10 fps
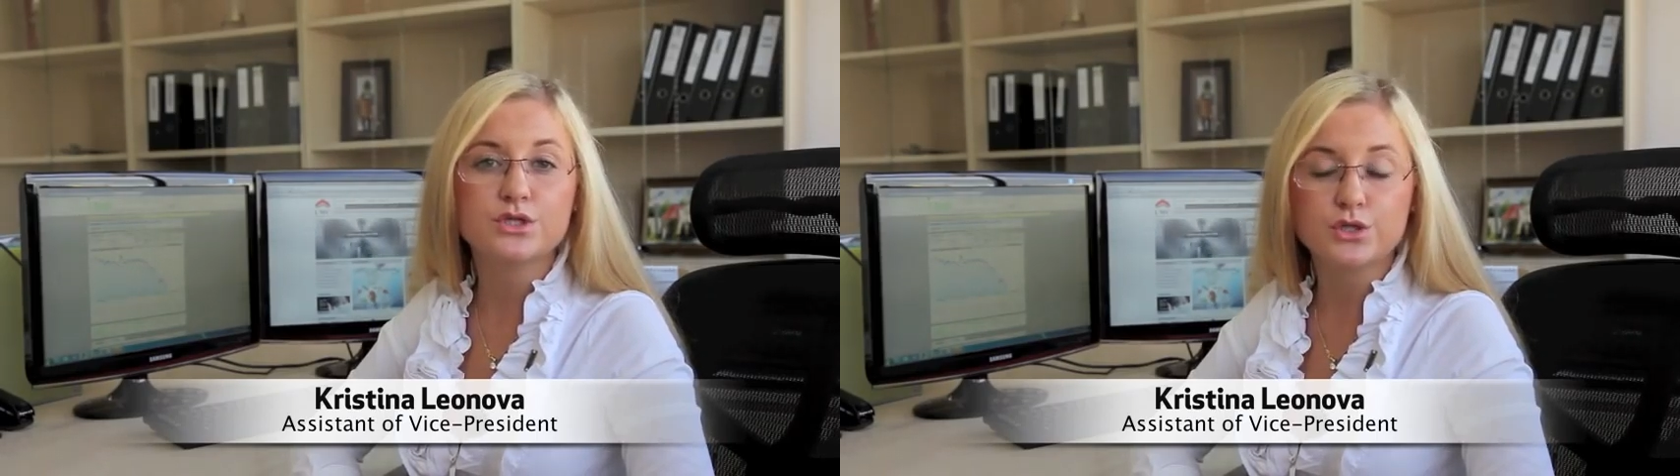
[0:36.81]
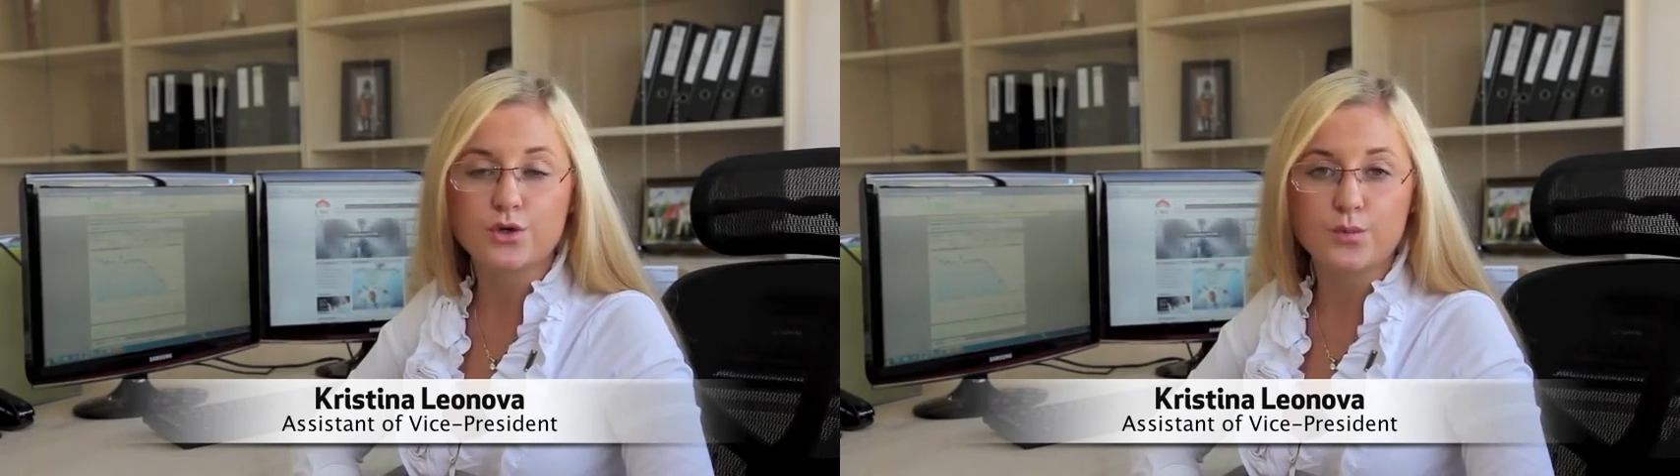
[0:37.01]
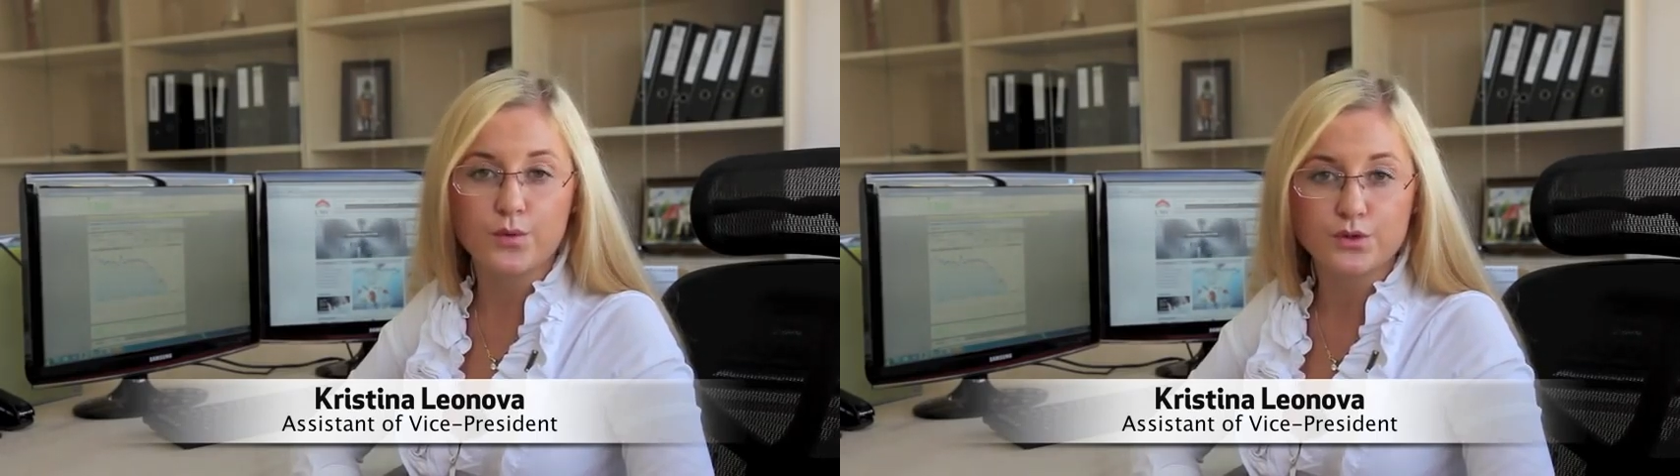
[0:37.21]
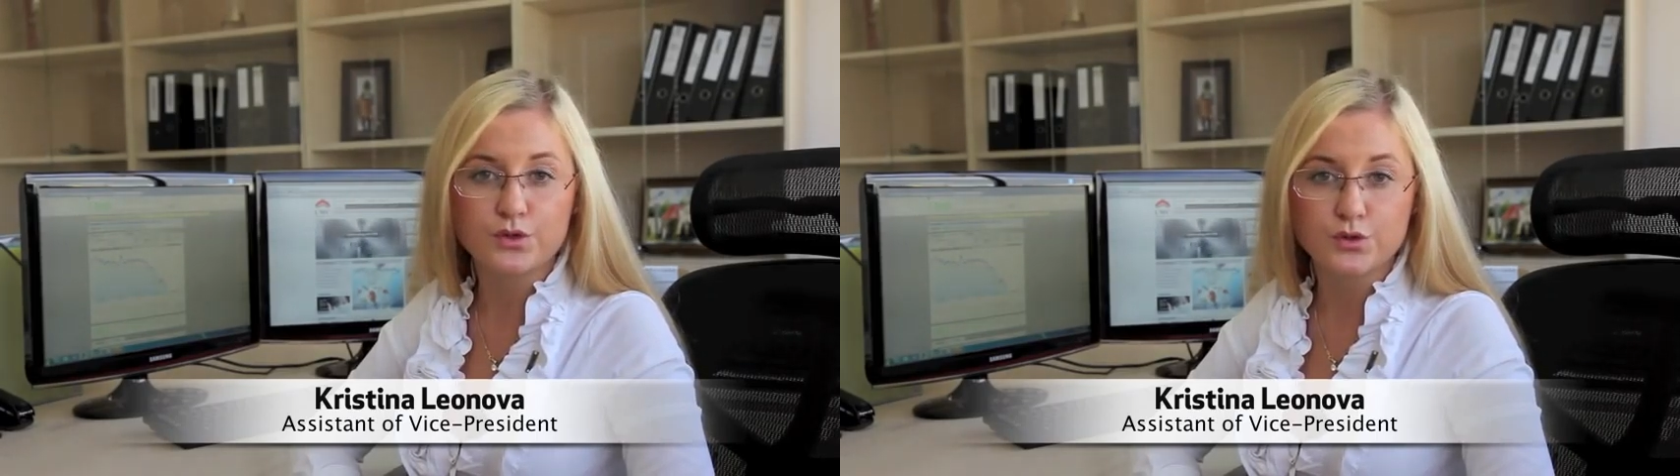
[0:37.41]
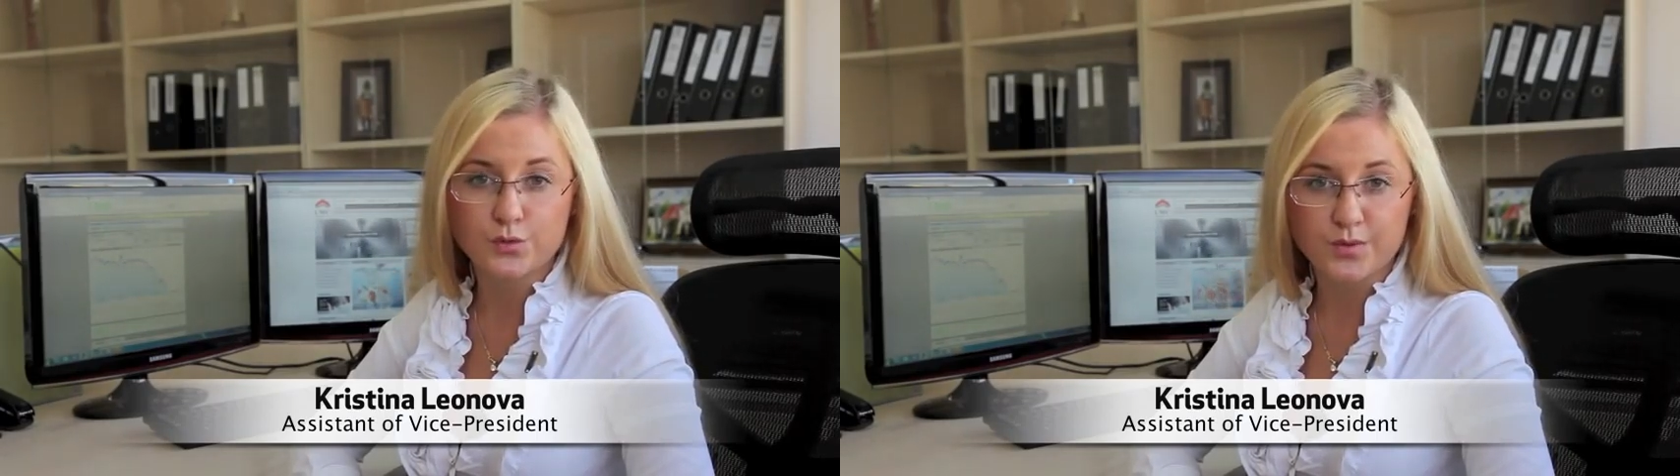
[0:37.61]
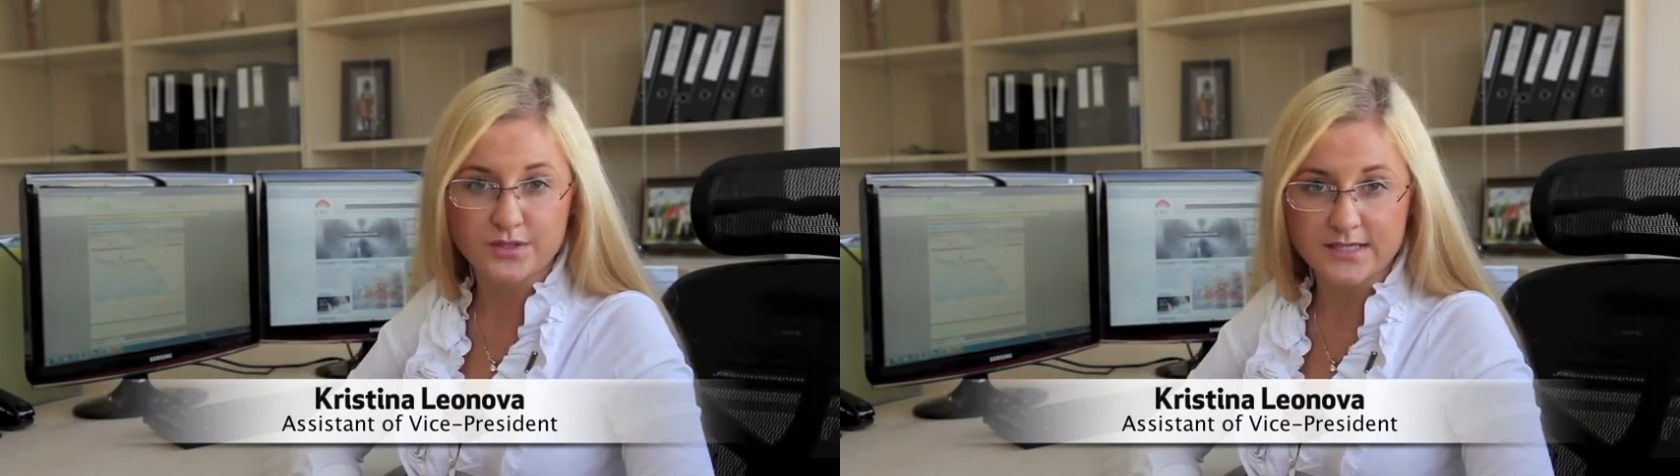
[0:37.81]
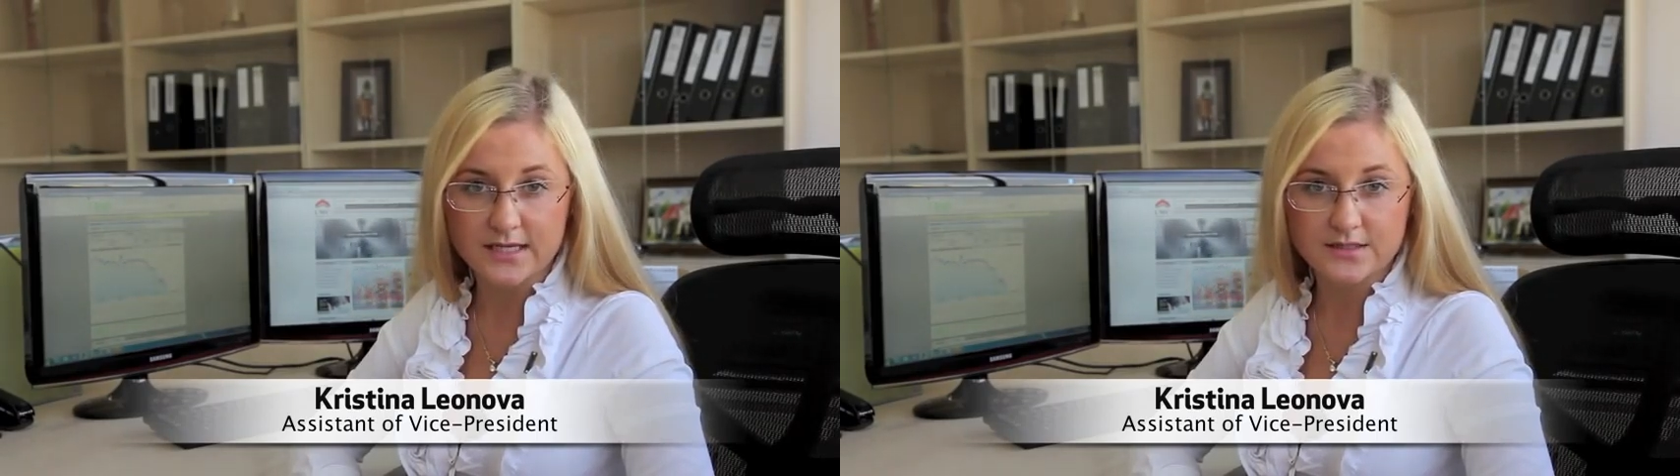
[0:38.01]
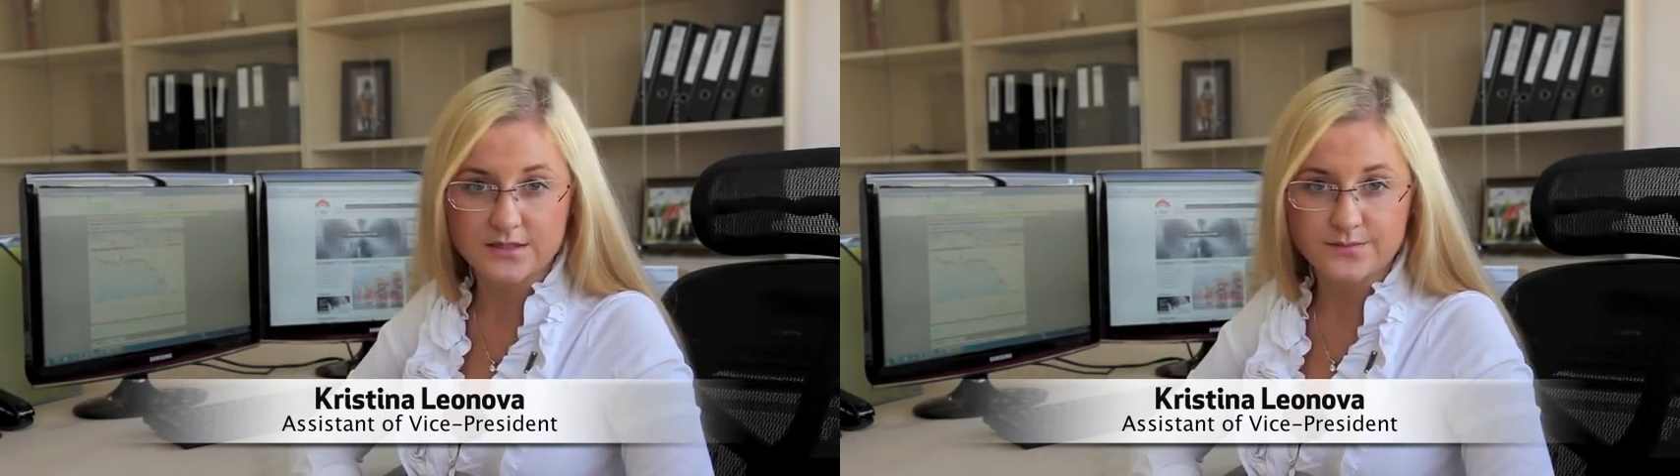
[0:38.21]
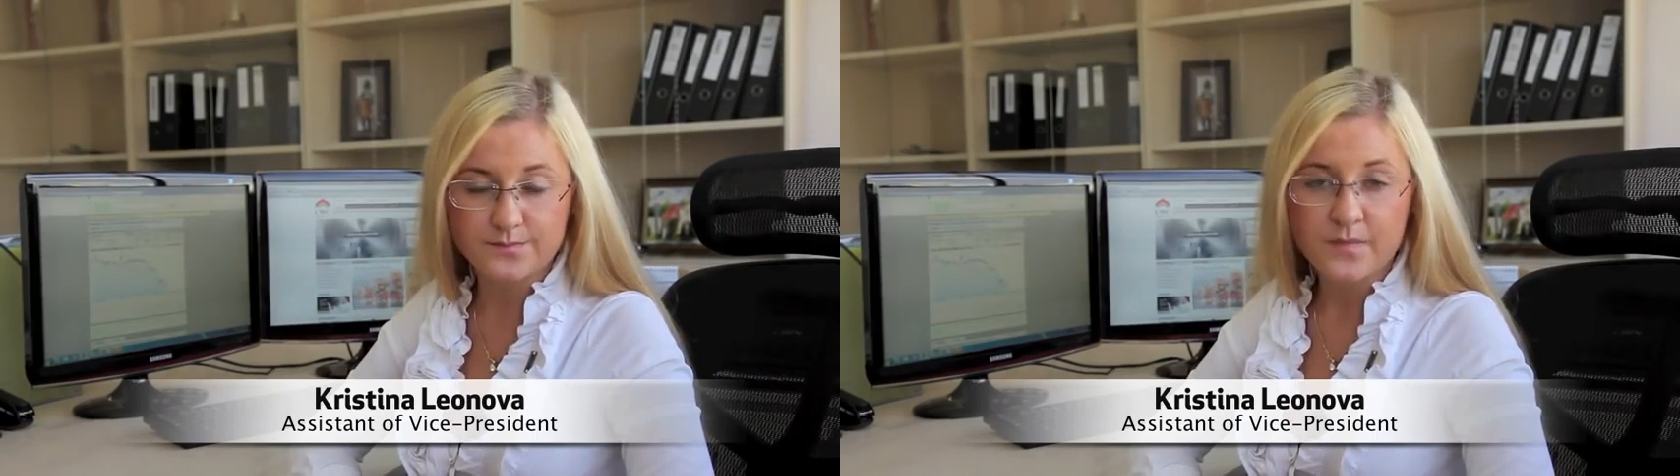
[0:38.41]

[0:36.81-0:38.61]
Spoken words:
0.2%.